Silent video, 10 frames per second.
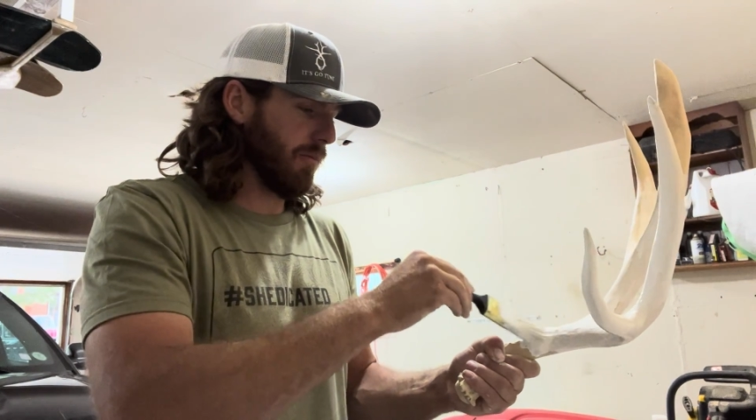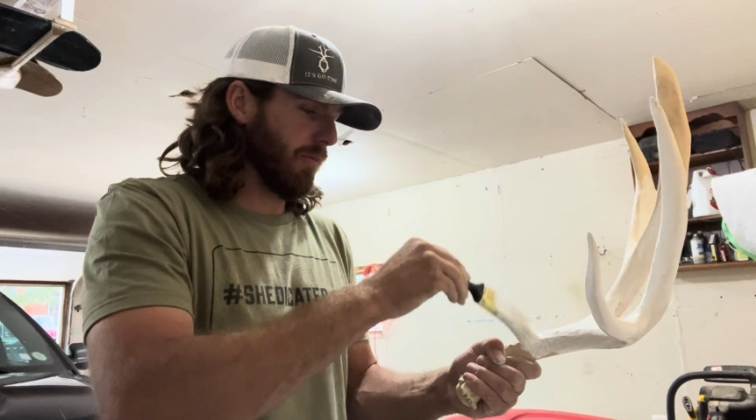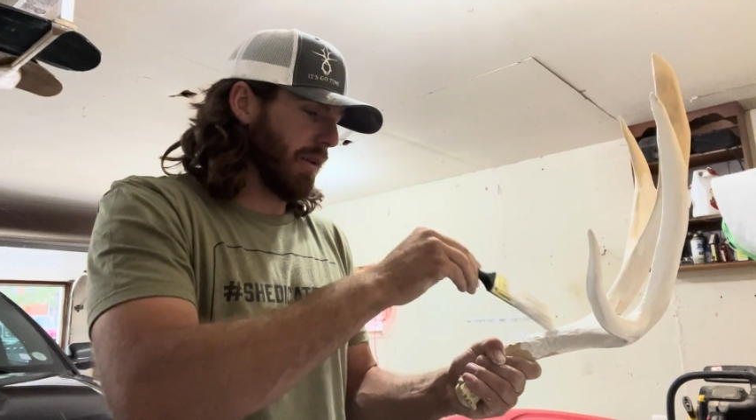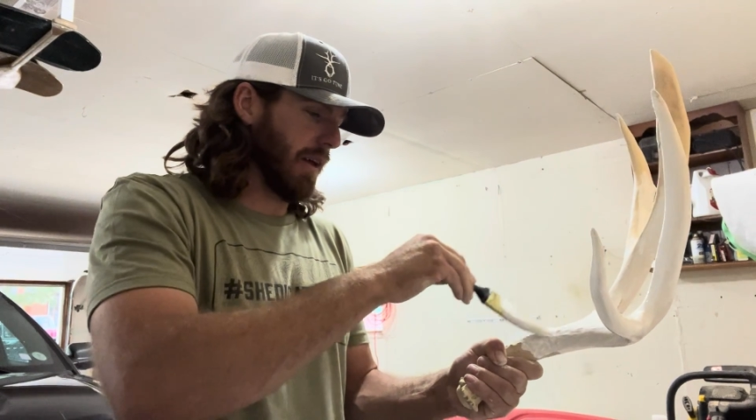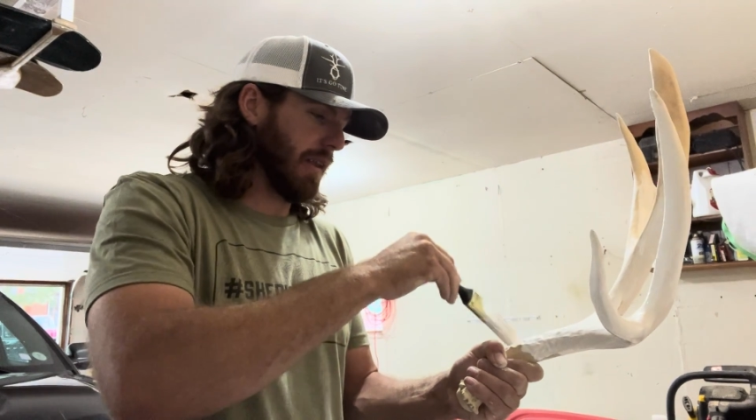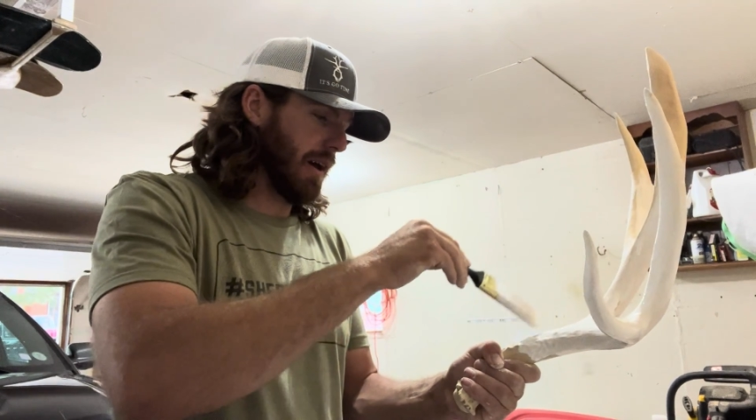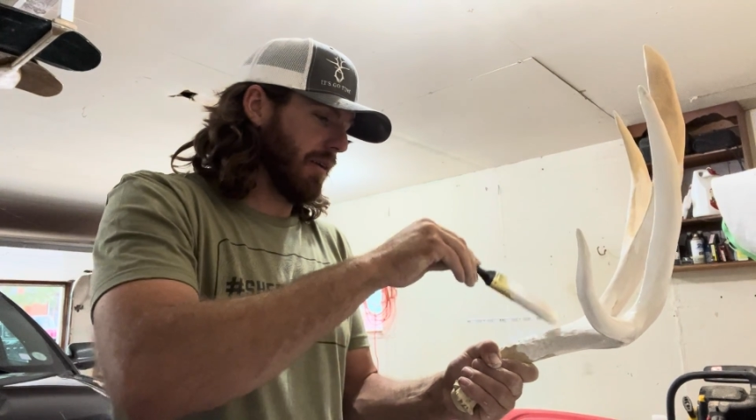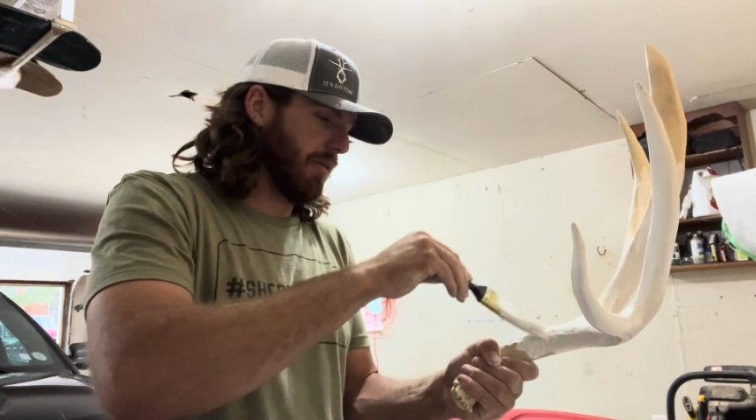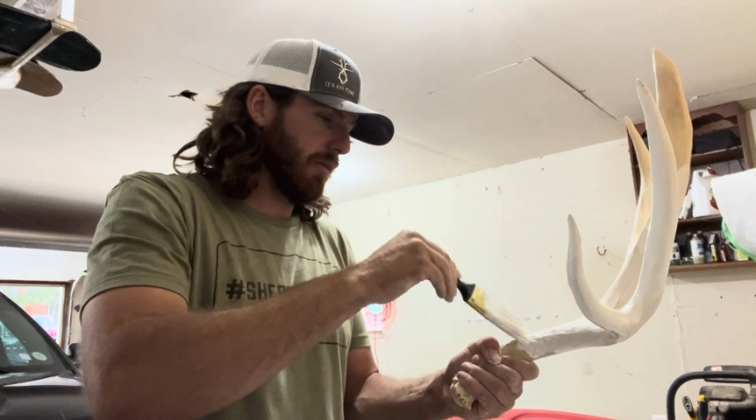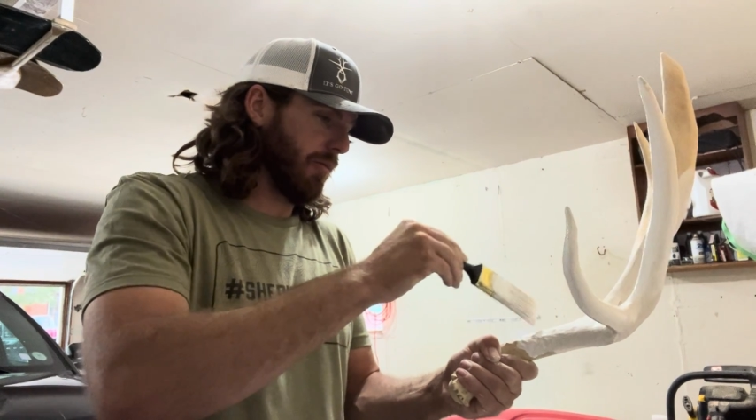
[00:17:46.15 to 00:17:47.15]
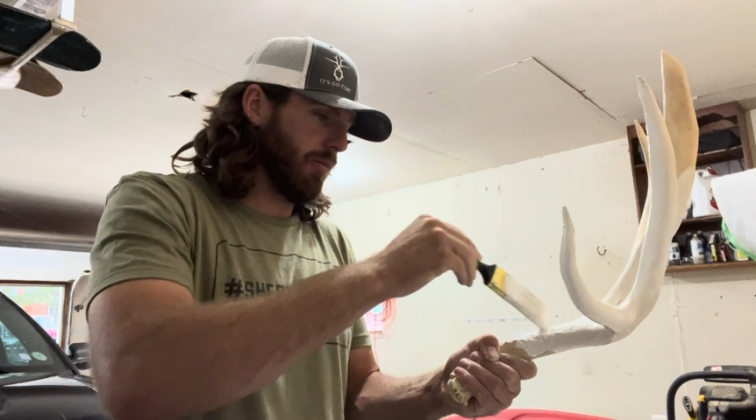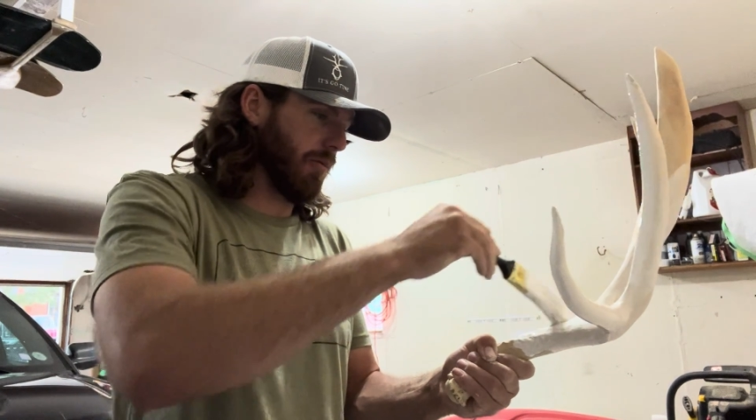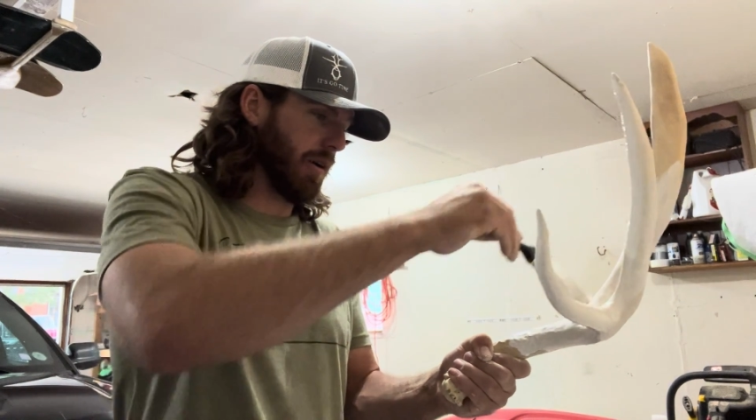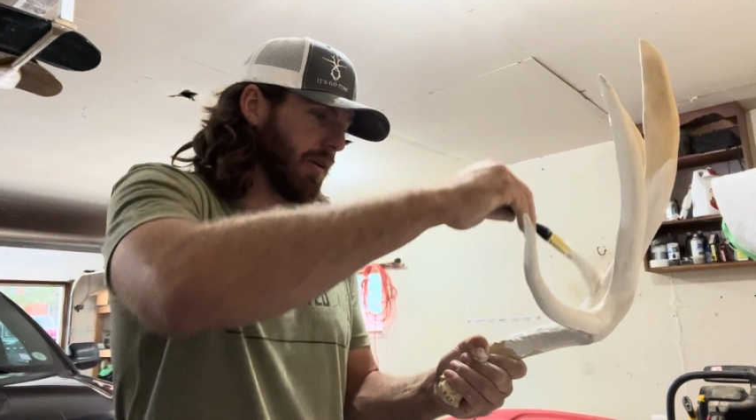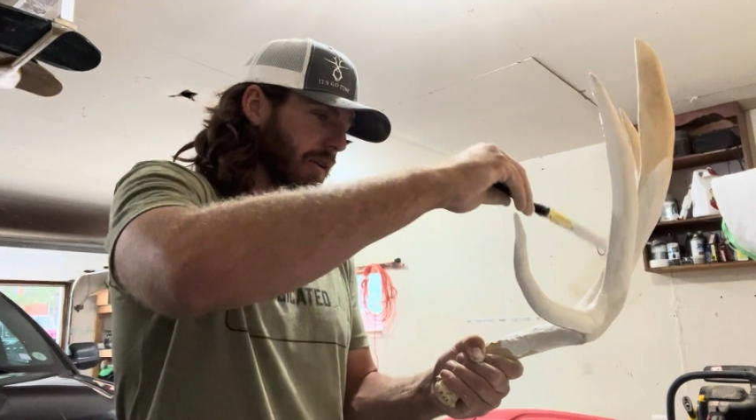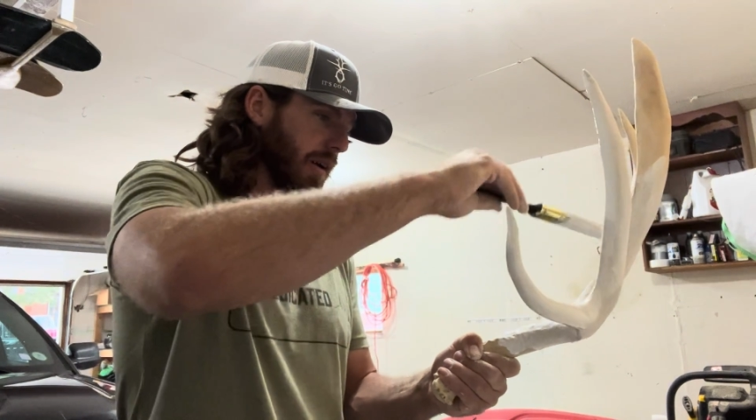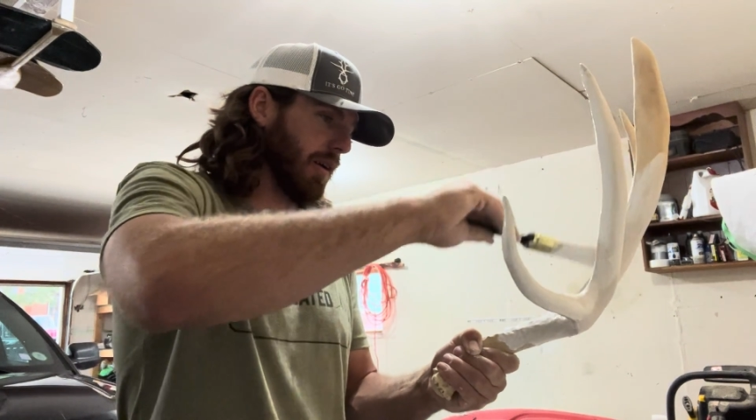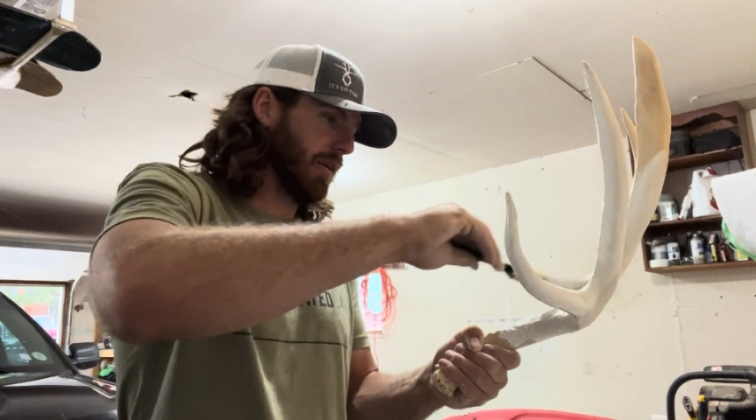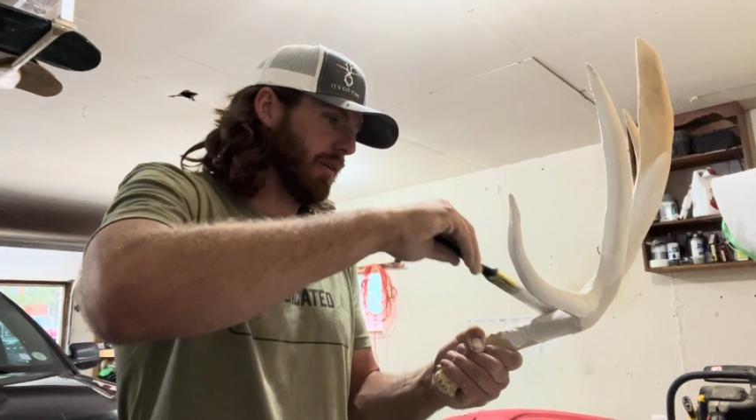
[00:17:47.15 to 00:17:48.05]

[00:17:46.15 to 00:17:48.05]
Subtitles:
like that really